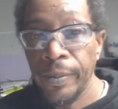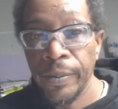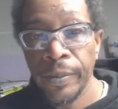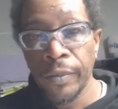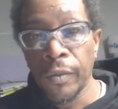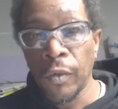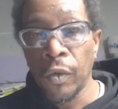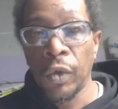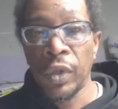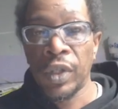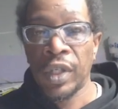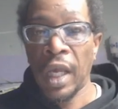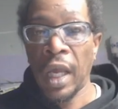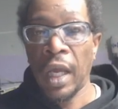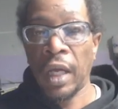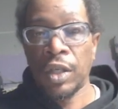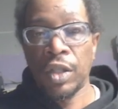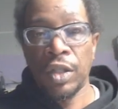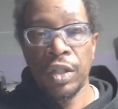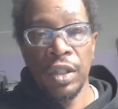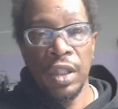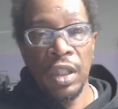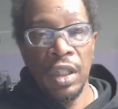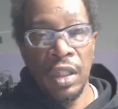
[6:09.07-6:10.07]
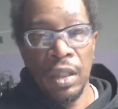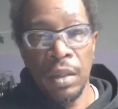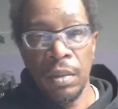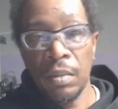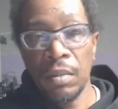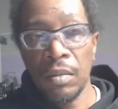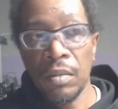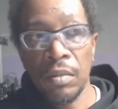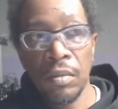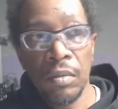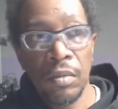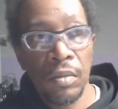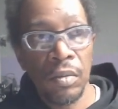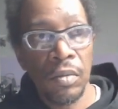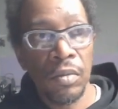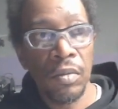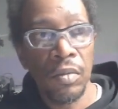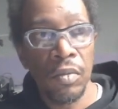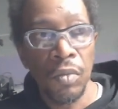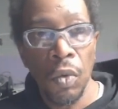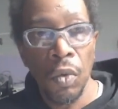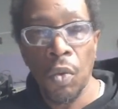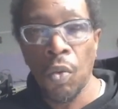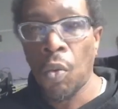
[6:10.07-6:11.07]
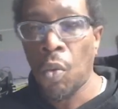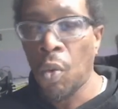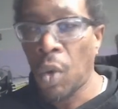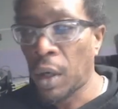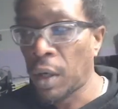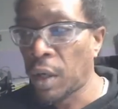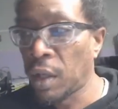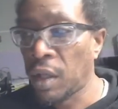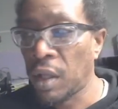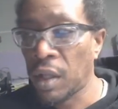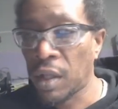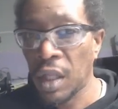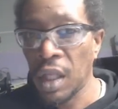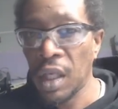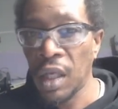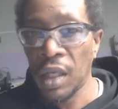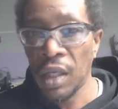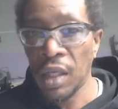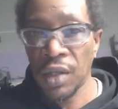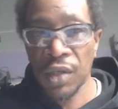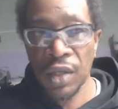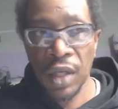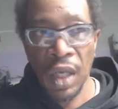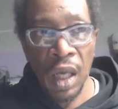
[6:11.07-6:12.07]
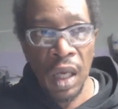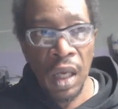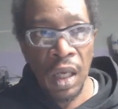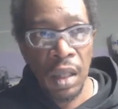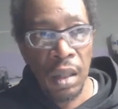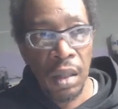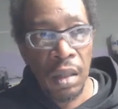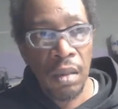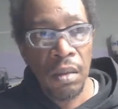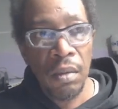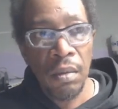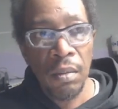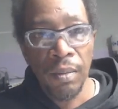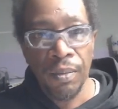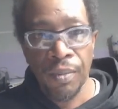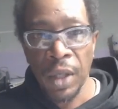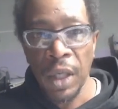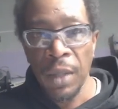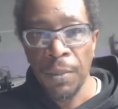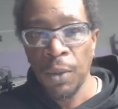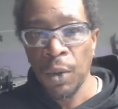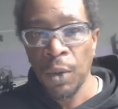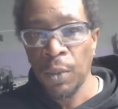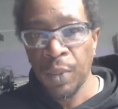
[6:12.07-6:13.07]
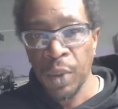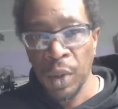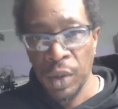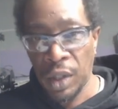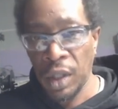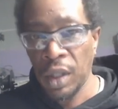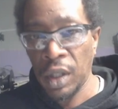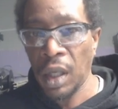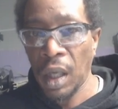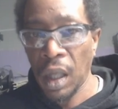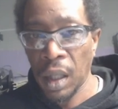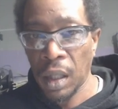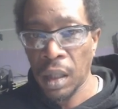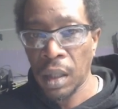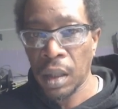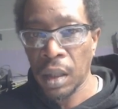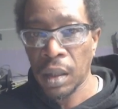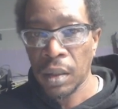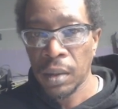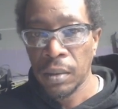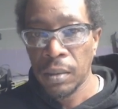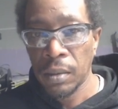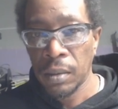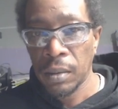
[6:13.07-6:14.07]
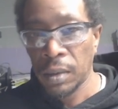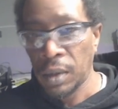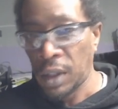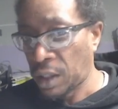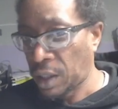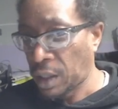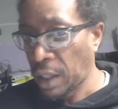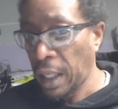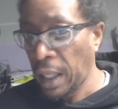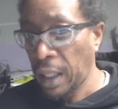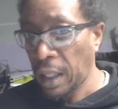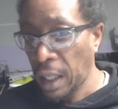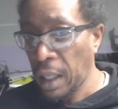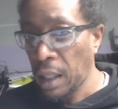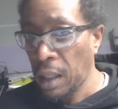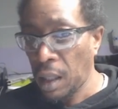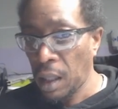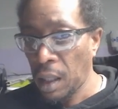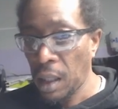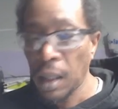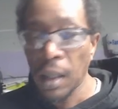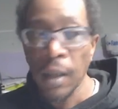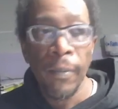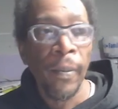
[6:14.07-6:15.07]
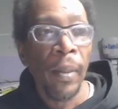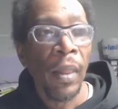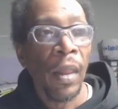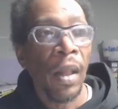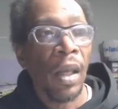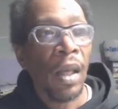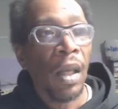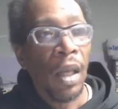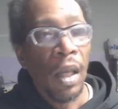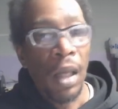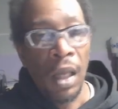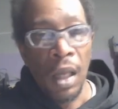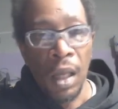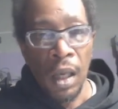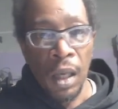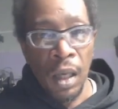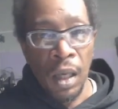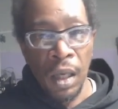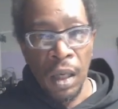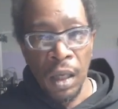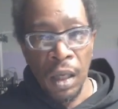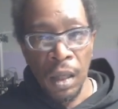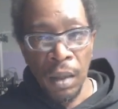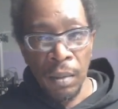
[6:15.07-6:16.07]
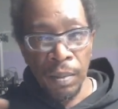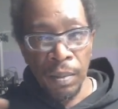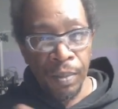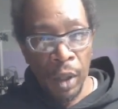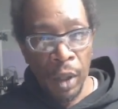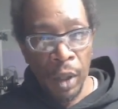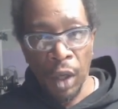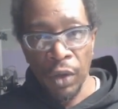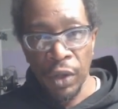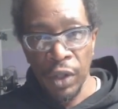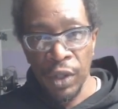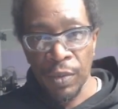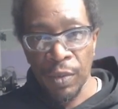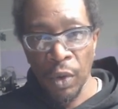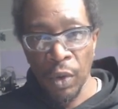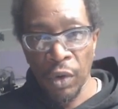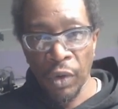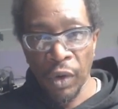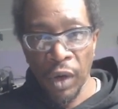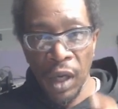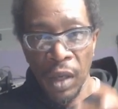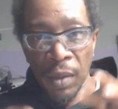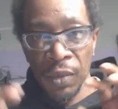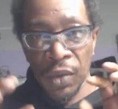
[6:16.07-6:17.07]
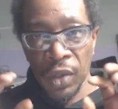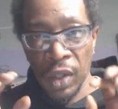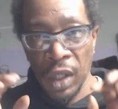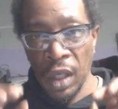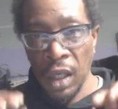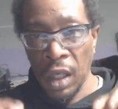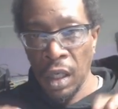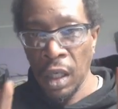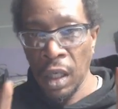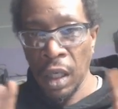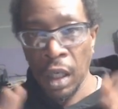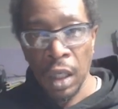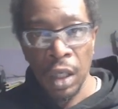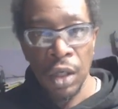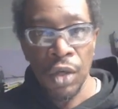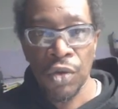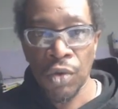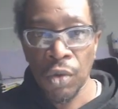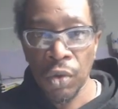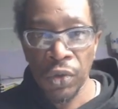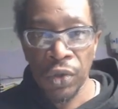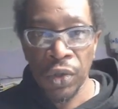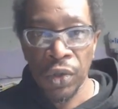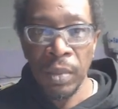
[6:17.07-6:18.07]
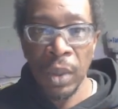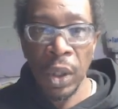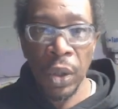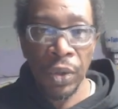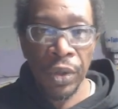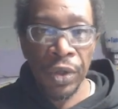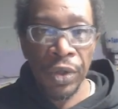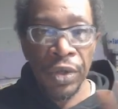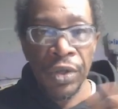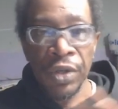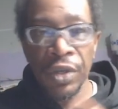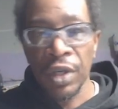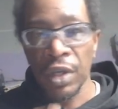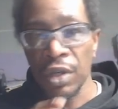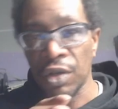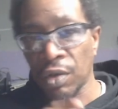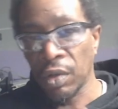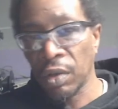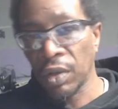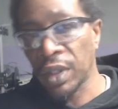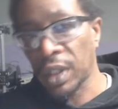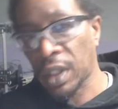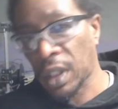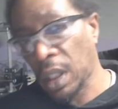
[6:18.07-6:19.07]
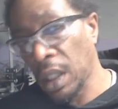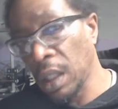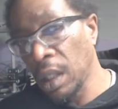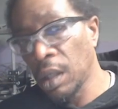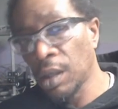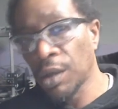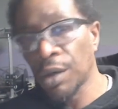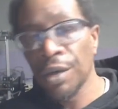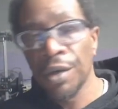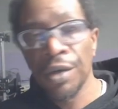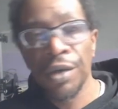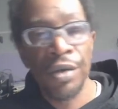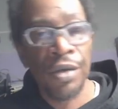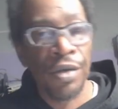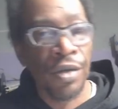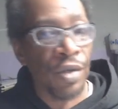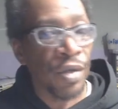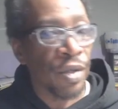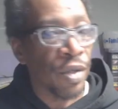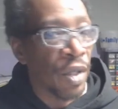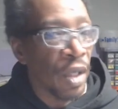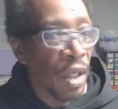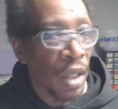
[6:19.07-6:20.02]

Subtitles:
was actually one of the things that people put together, just like I did, and put all these programs, and it controls the motors, controls the heaters,